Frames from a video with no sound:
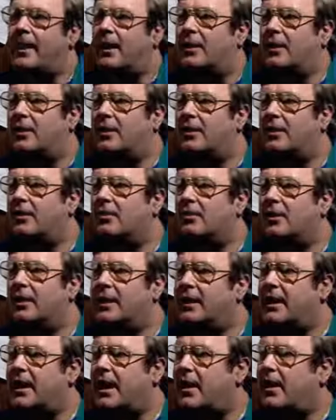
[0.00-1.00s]
Clearly
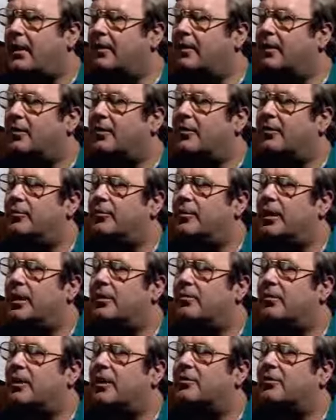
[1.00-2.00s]
now there has been a
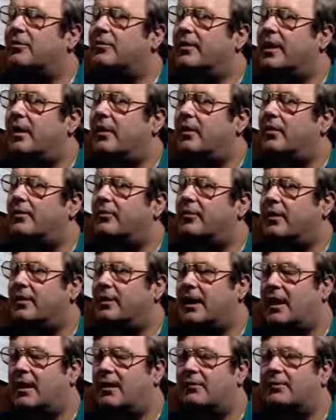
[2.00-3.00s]
retrovirus
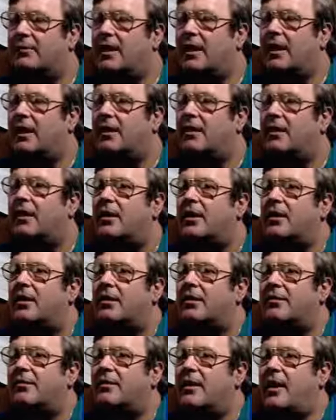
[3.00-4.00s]
identified
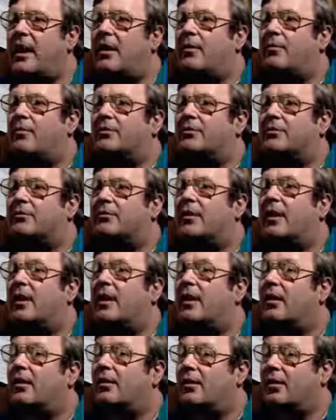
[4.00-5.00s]
that was
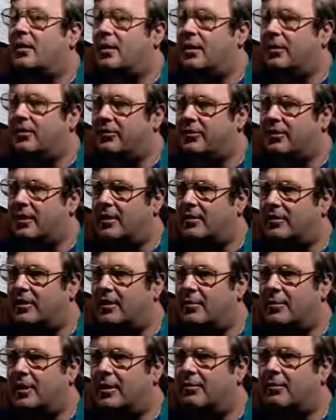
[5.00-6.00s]
a
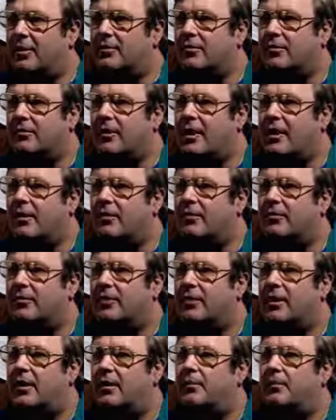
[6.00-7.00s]
simian retrovirus,
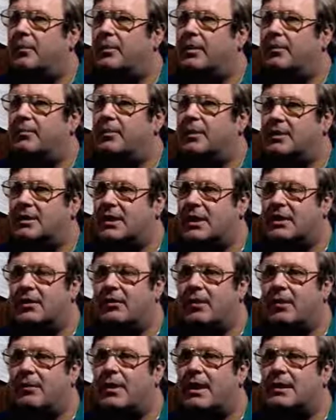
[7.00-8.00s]

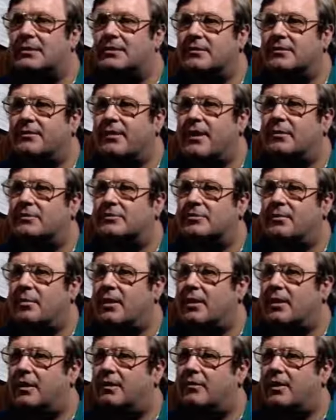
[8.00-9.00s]
particularly Mason-Pfizer
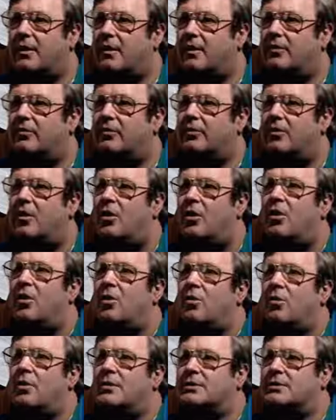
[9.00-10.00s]
monkey virus,
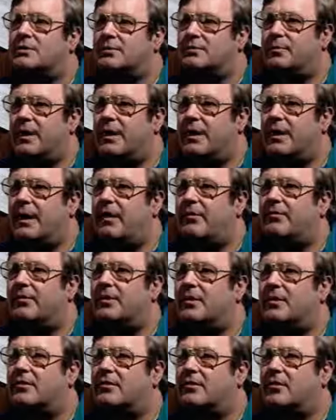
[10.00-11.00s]
which has been
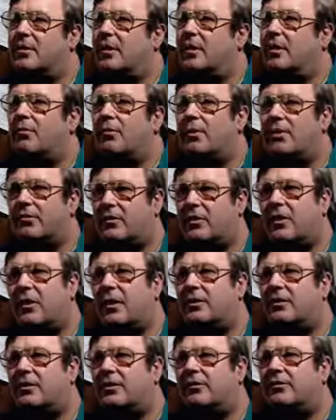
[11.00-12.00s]
evidenced. A recent
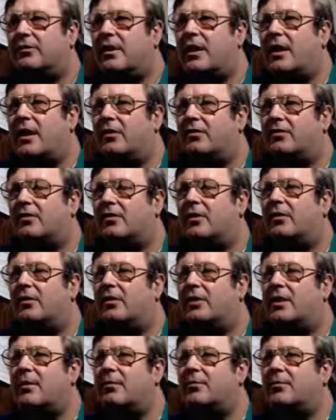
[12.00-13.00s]
article in Science clearly
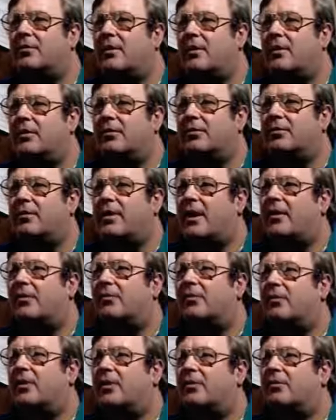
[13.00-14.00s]
demonstrated this virus
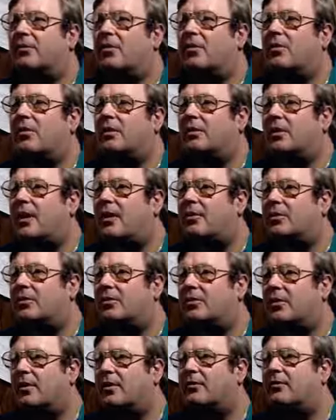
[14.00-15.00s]
had been grown in the
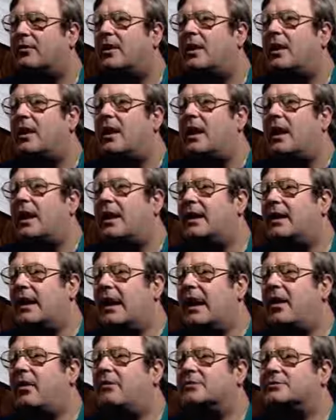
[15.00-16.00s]
laboratories and
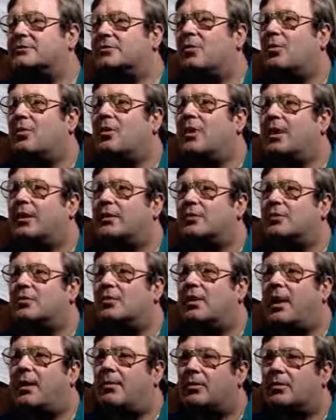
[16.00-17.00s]
now is growing in 2
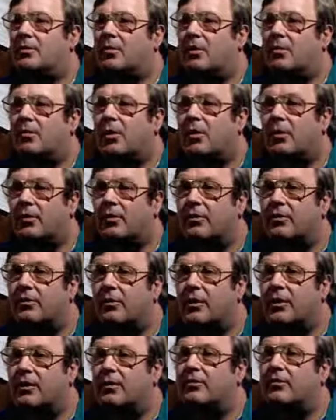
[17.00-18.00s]
laboratory workers.
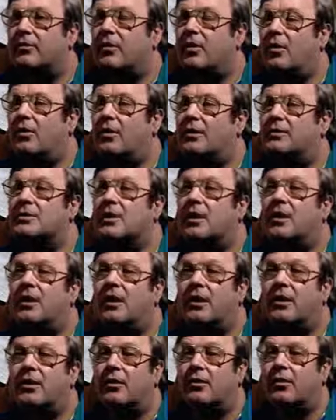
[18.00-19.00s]
And so it's
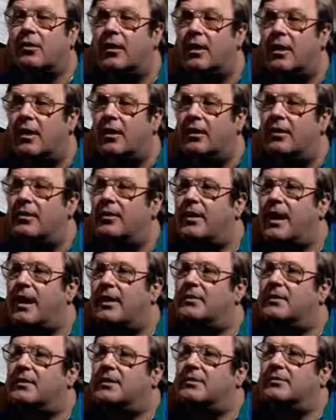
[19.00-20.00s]
clear
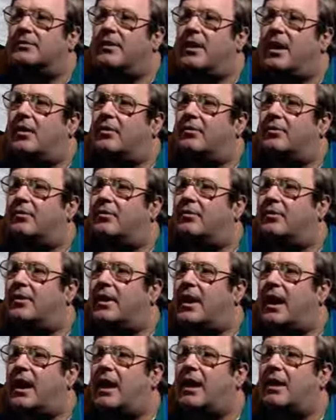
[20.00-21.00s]
that these viruses
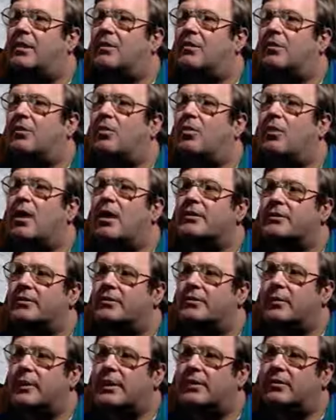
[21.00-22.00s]
can cross a
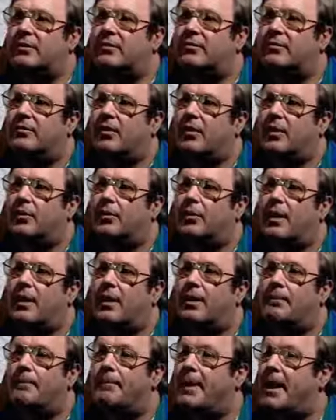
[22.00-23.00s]
species barrier
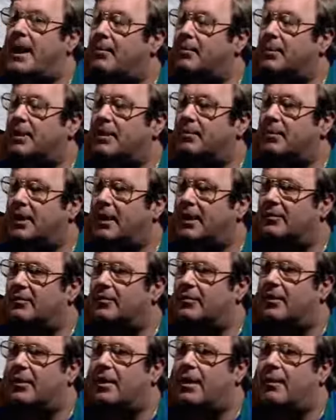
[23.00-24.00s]
by
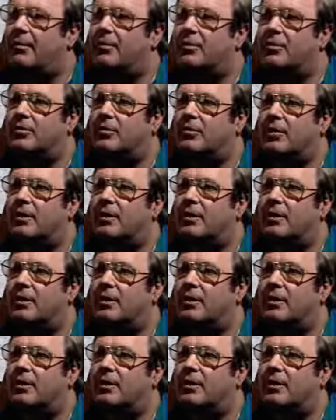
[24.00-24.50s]
manipulation in the laboratory.